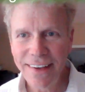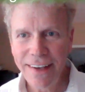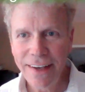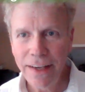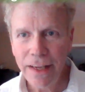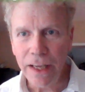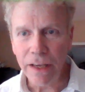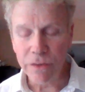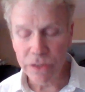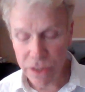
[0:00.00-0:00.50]

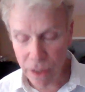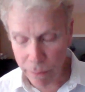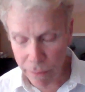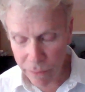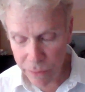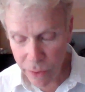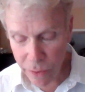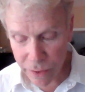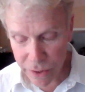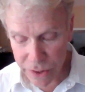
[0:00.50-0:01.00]
If some of
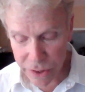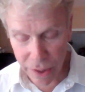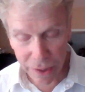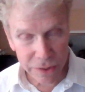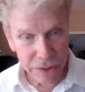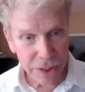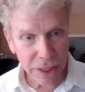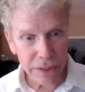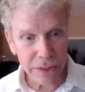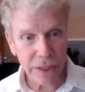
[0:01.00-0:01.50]
you are salt
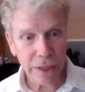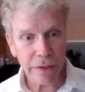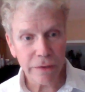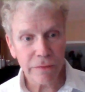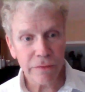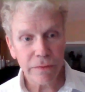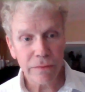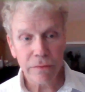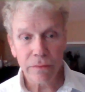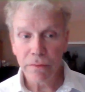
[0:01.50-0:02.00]

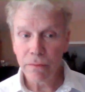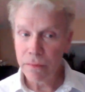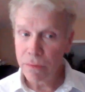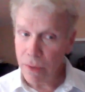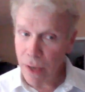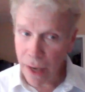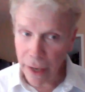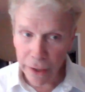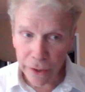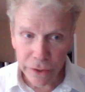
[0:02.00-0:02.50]
sensitive,
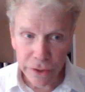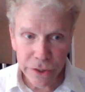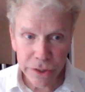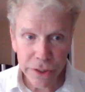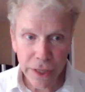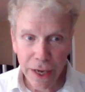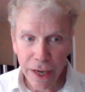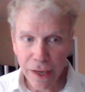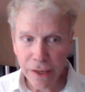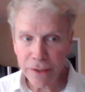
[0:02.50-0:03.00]
I
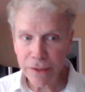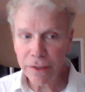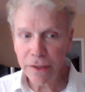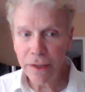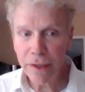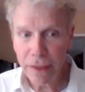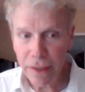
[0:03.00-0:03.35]
understand,